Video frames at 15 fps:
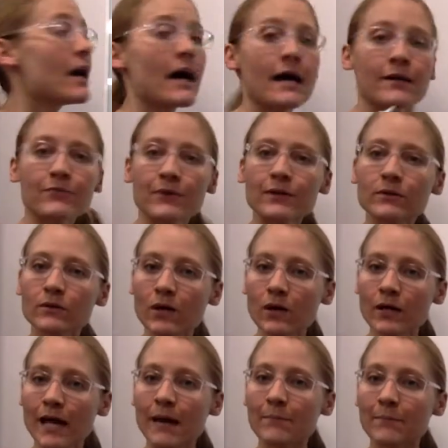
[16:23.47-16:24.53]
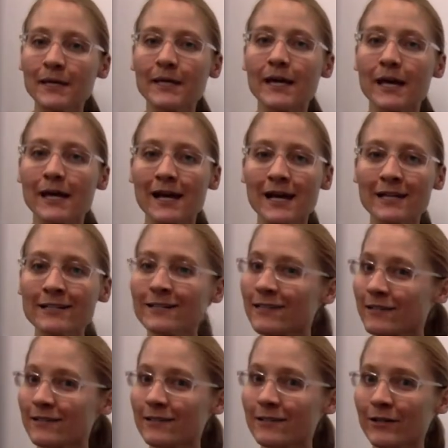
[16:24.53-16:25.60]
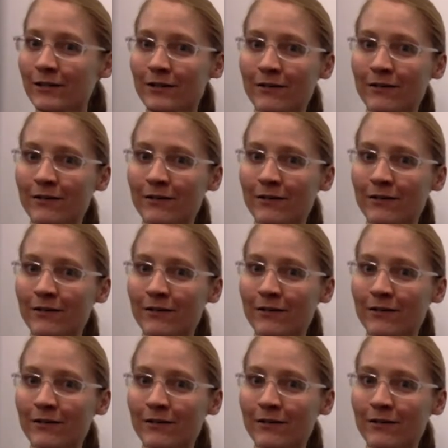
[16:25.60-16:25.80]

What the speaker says: And if we look at pKas, this is going to